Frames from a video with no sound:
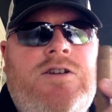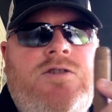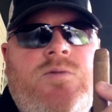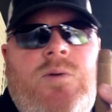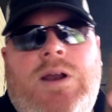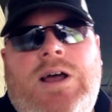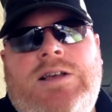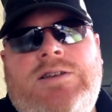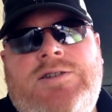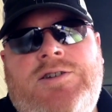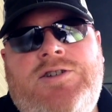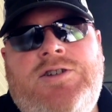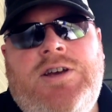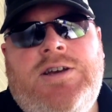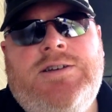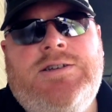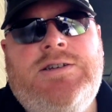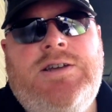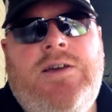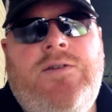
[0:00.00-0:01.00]
what I
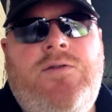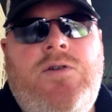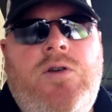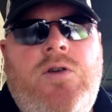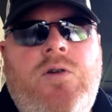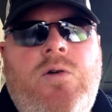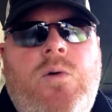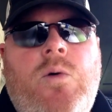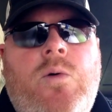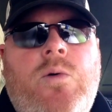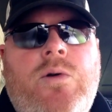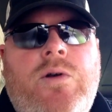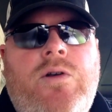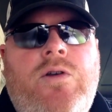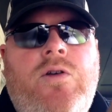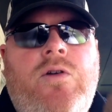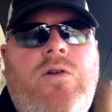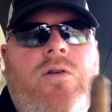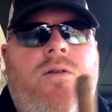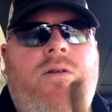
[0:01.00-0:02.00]
suggest: if you do order it,
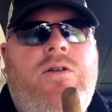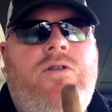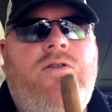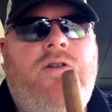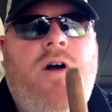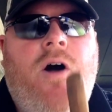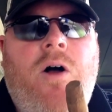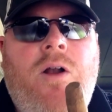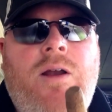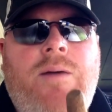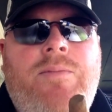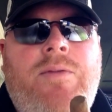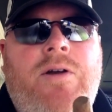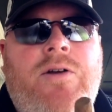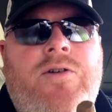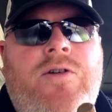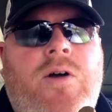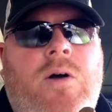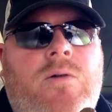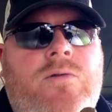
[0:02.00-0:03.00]
you call up there and
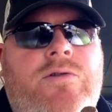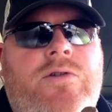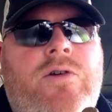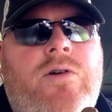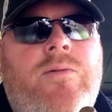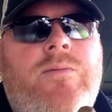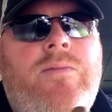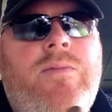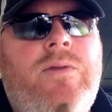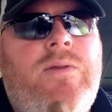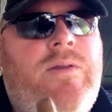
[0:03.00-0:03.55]
talk to them.